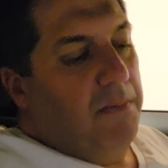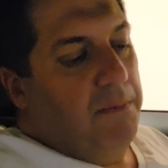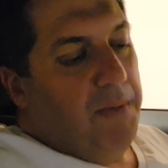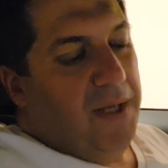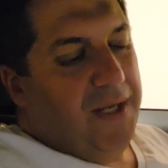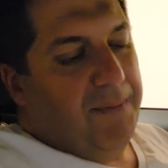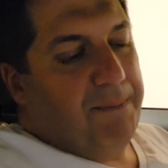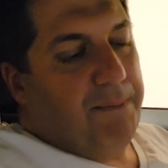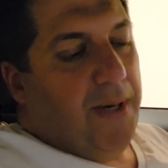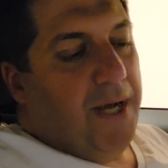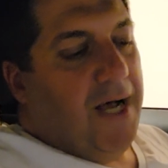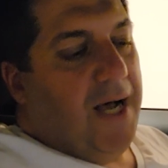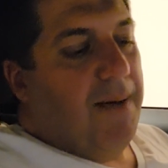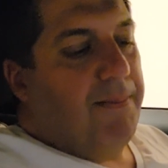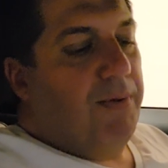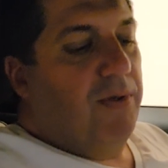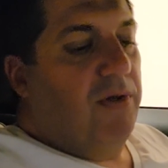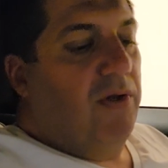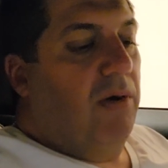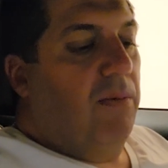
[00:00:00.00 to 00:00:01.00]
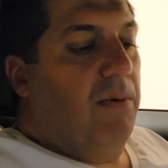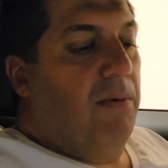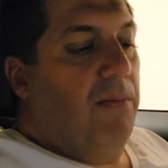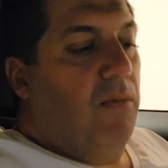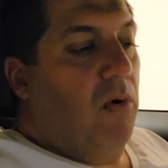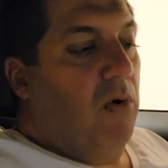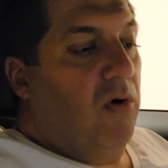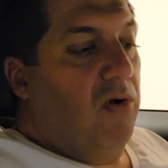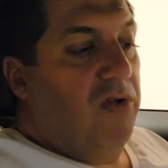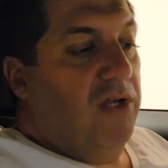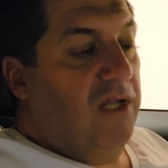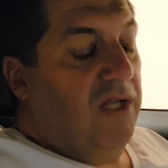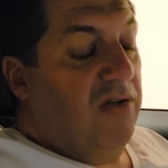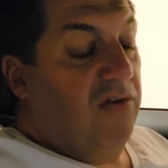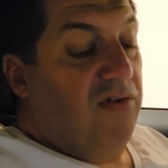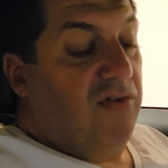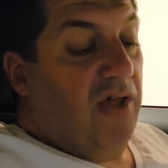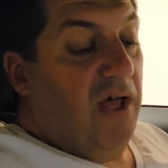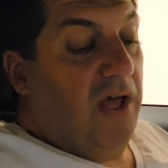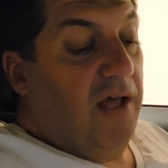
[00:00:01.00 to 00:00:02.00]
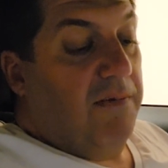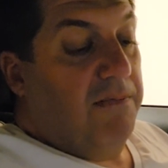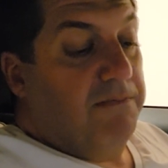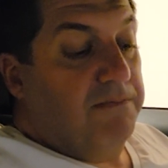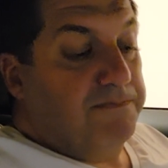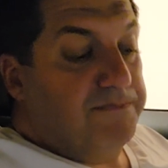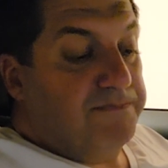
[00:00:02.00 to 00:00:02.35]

make it pop a little bit more on the inside.